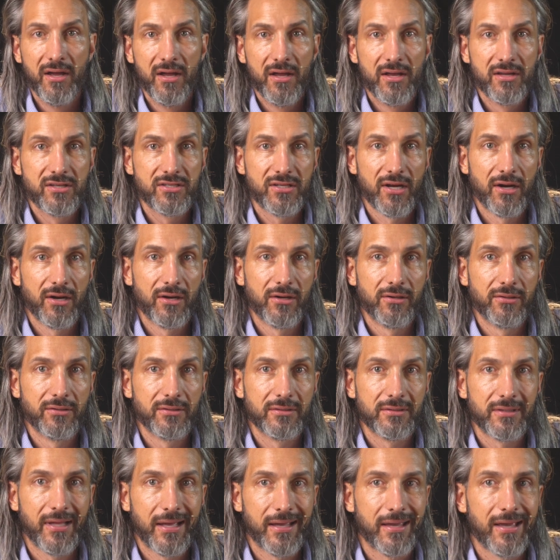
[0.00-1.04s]

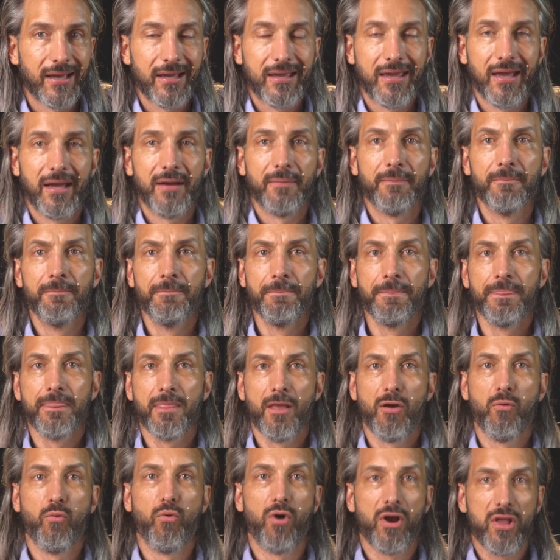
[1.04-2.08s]
So, again,
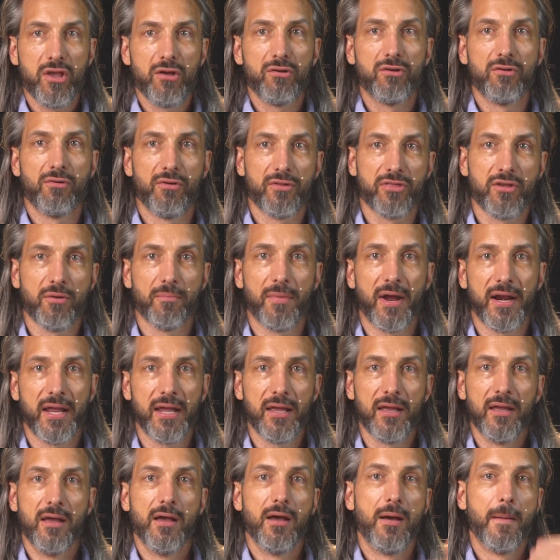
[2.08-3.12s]
what are you doing with your
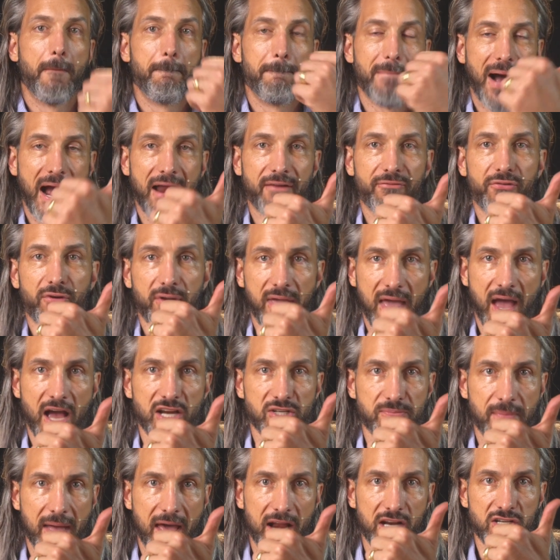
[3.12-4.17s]
money? Mindful
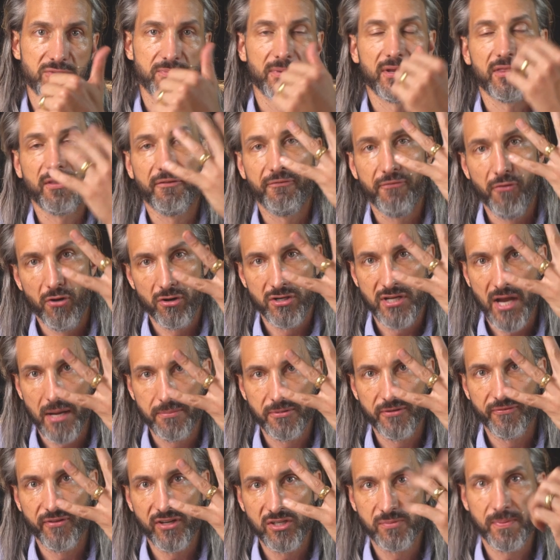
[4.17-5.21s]
cash management, the four
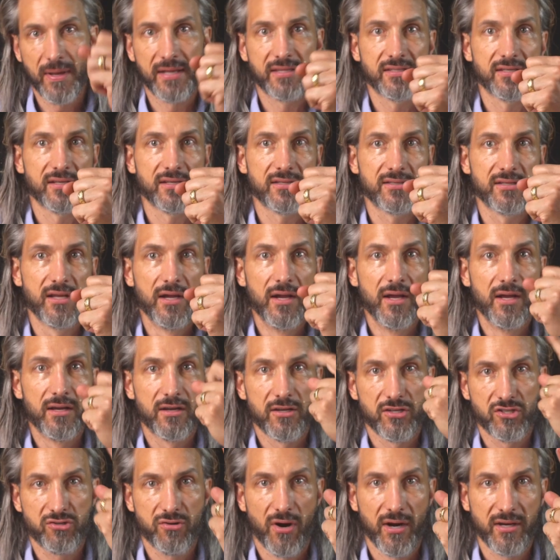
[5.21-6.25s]
types of expenses.
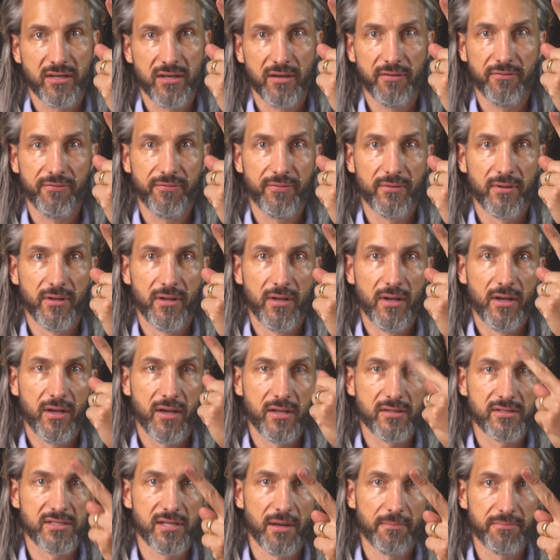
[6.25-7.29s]
Destructive,
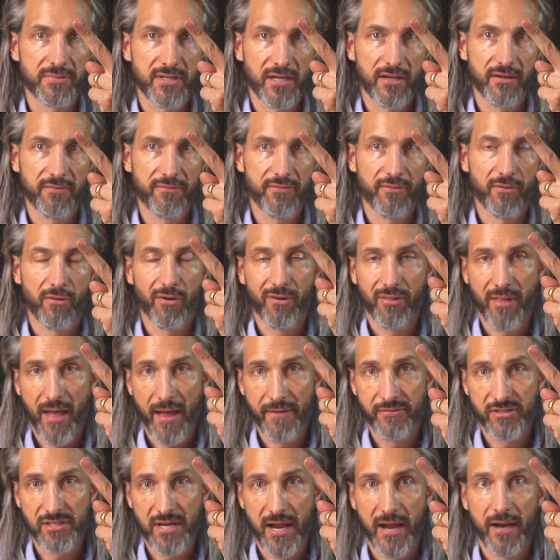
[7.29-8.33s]
consumptive, or
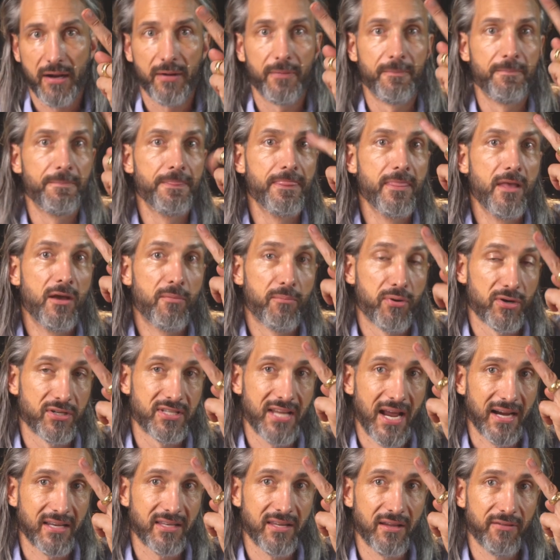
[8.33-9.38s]
lifestyle.
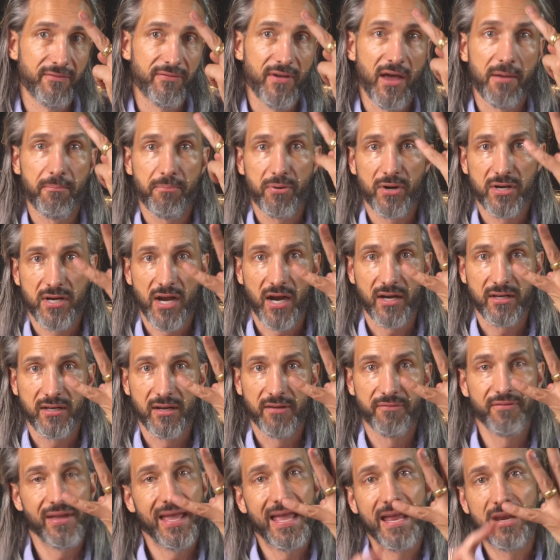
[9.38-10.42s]
Protective and
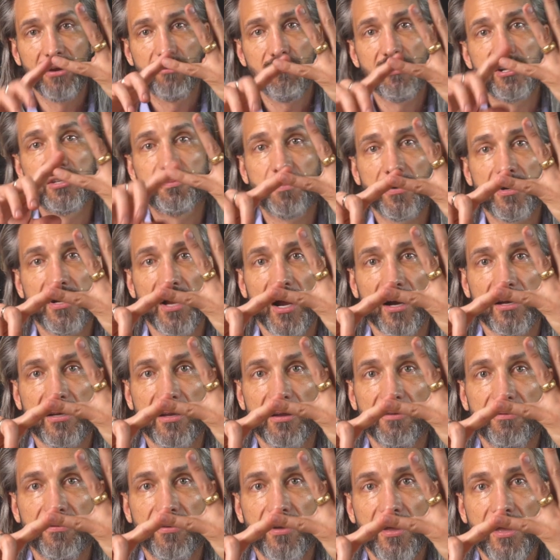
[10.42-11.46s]
productive. Increase
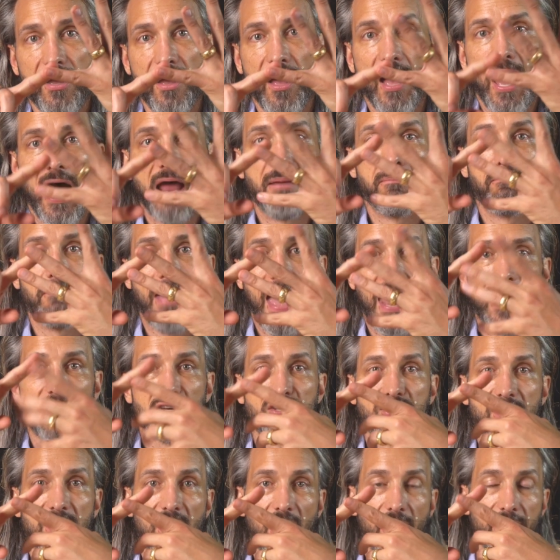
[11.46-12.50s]
productive and
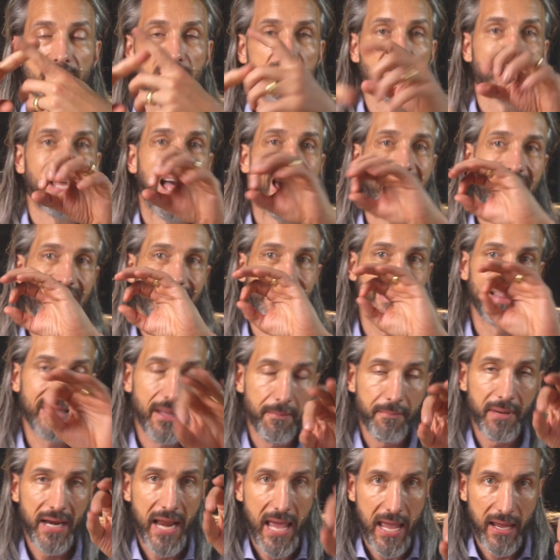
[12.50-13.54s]
manage the others, and
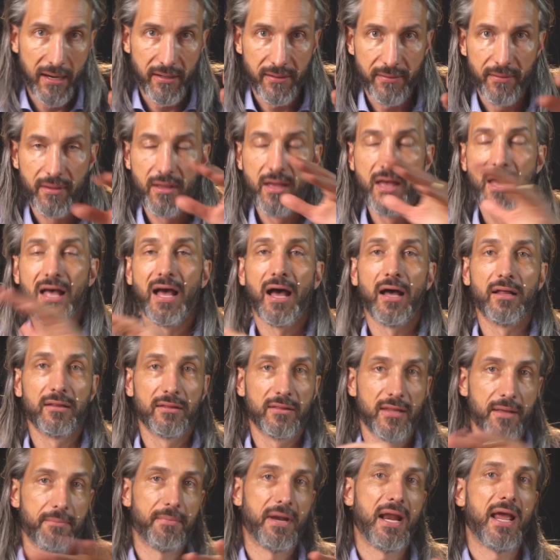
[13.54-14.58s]
eliminate
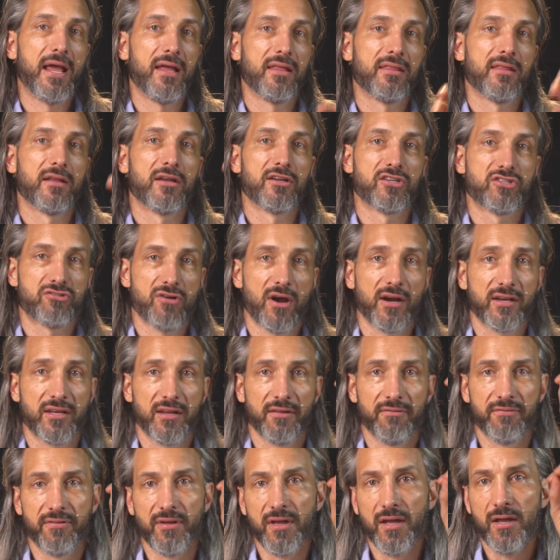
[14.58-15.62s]
the
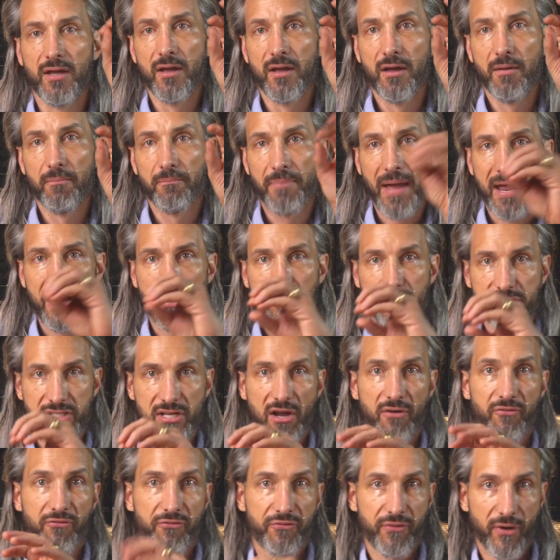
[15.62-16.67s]
destructive. Pay
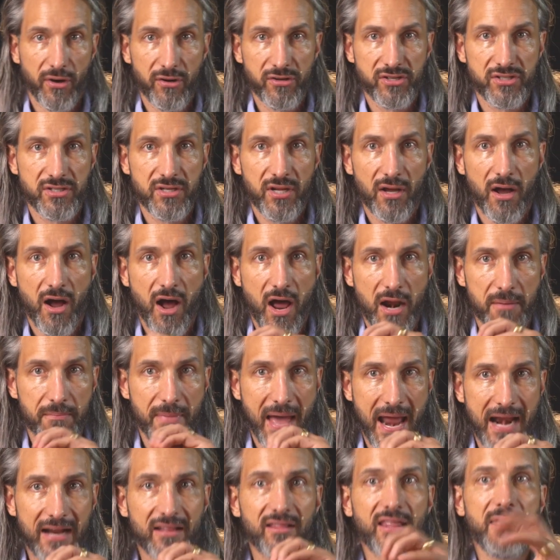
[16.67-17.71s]
yourself first
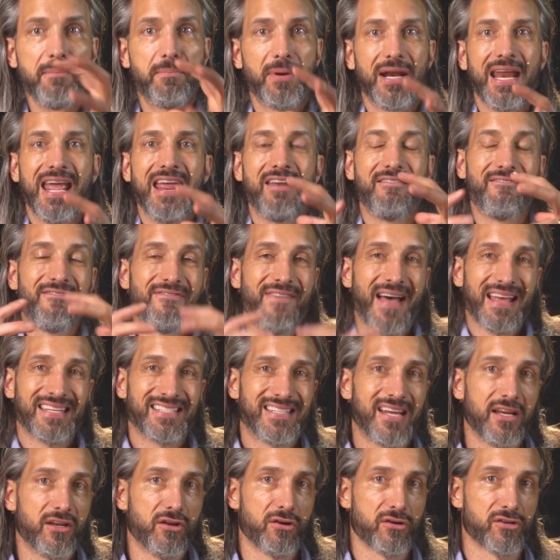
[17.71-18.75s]
automatically, but
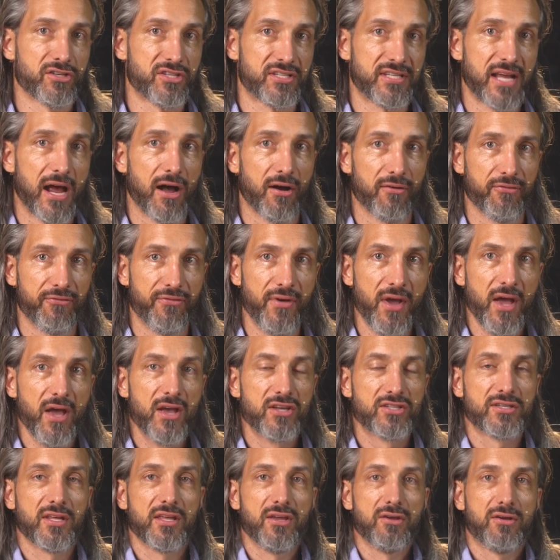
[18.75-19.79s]
invest in yourself
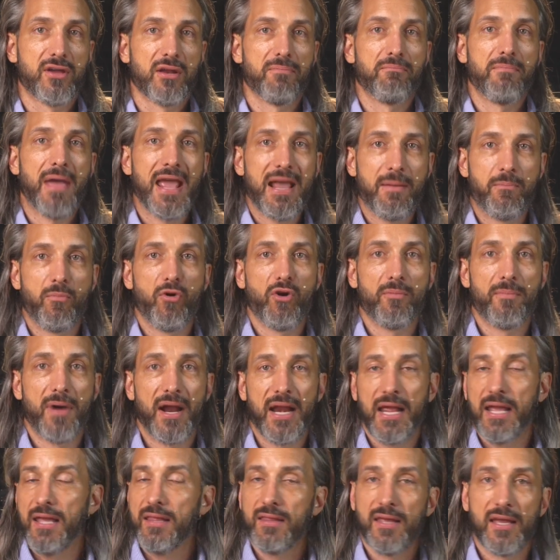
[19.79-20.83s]
so that you can make more
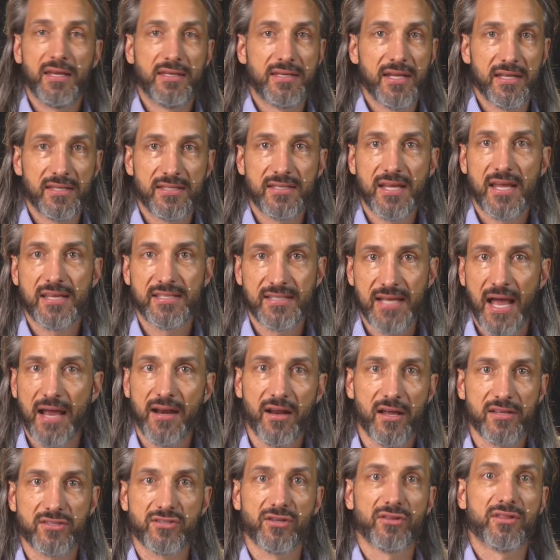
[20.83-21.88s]
money. It did say side
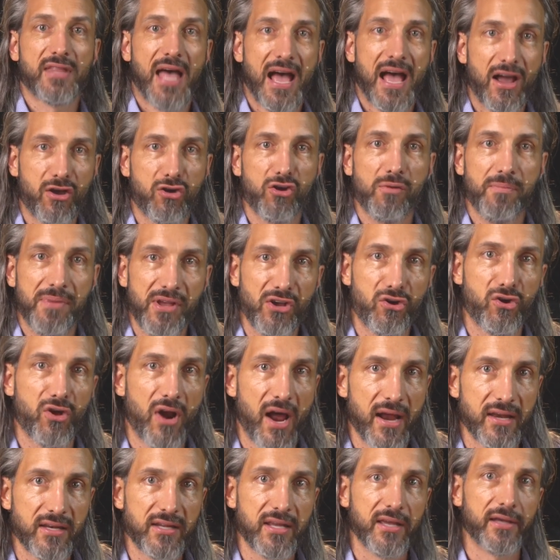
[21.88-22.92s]
hustle. That could be a good
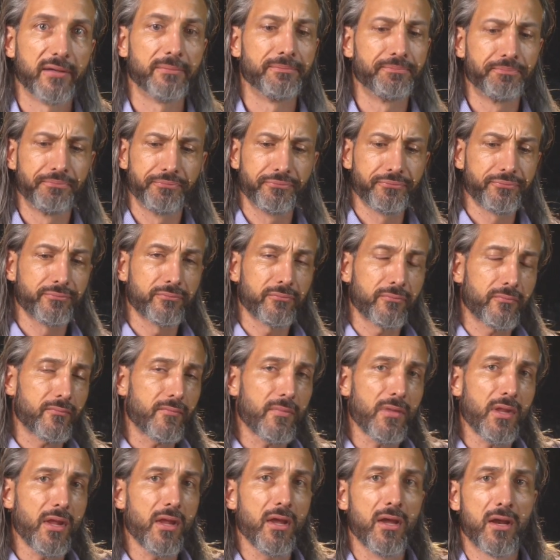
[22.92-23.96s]
idea.
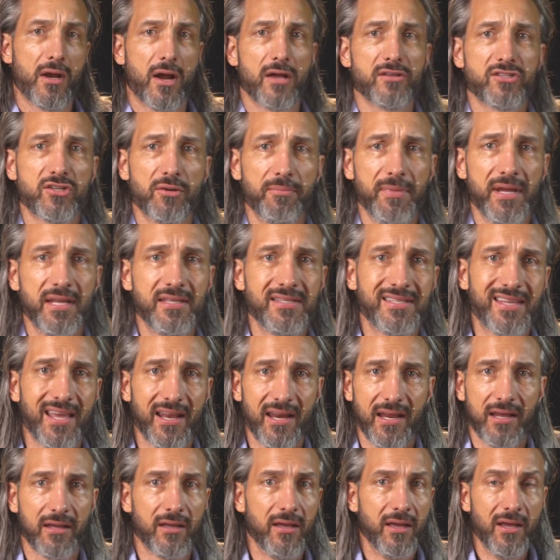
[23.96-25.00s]
It also means
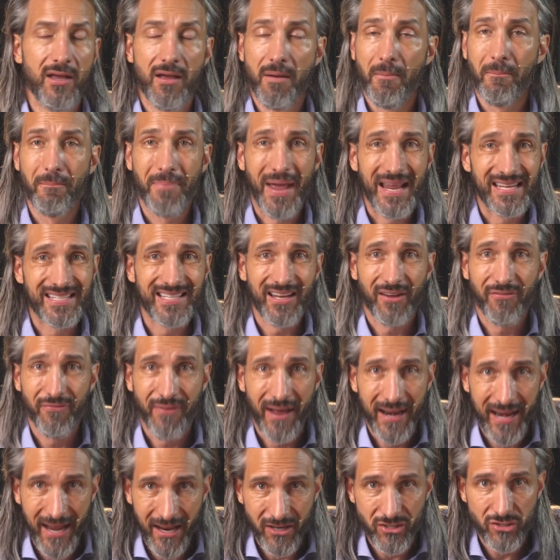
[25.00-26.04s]
getting basic
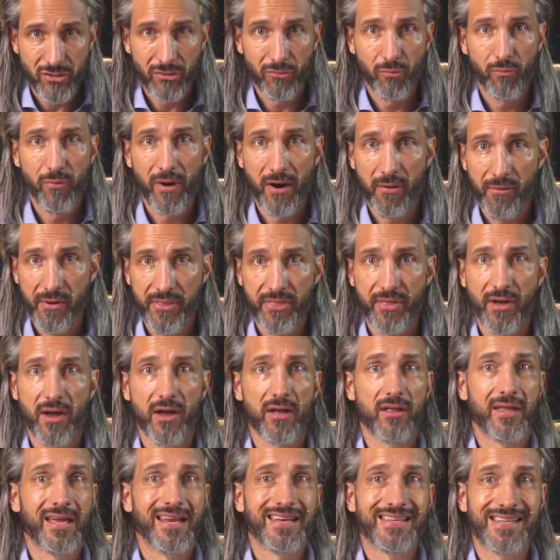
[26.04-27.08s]
financial
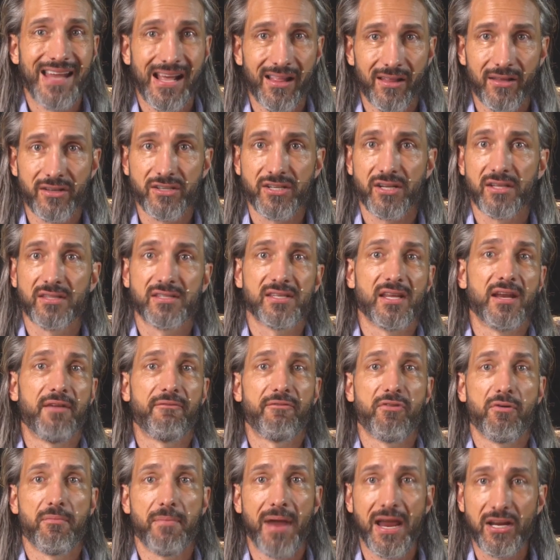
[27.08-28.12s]
wherewithal, intelligence, and
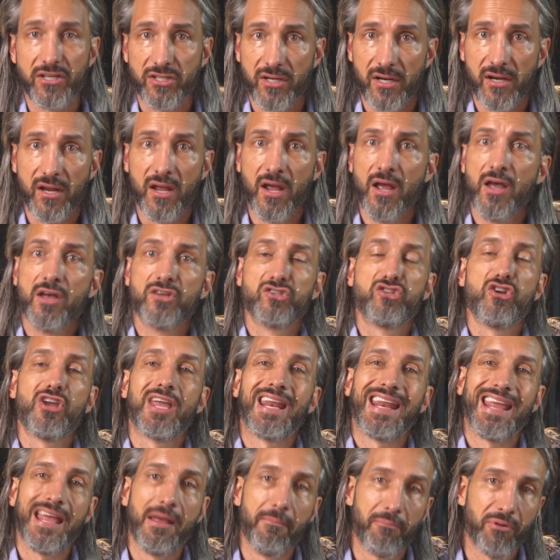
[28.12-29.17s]
information so you
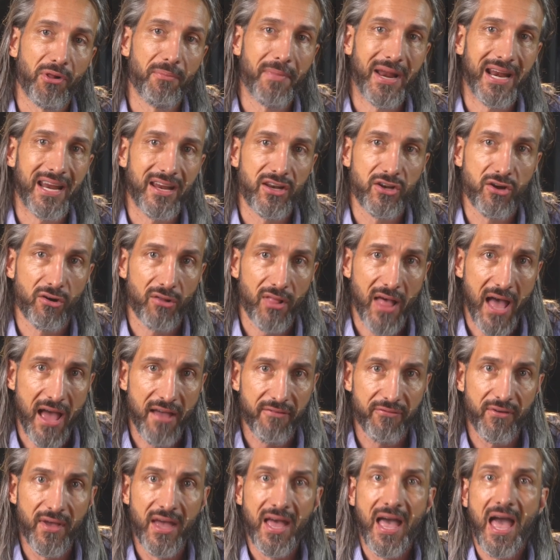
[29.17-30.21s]
can implement it into your
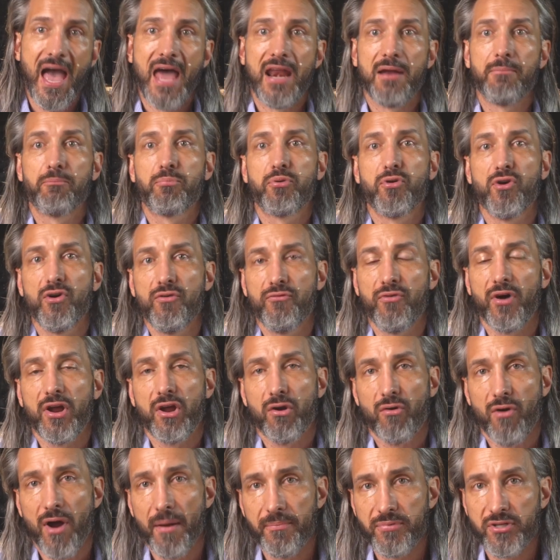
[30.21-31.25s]
life and improve what
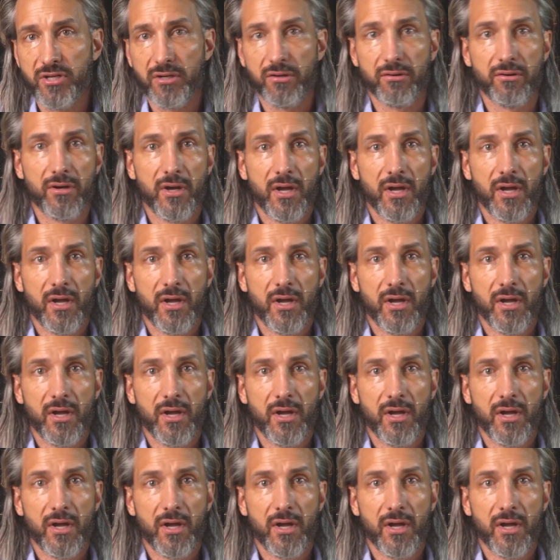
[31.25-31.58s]
you're up to.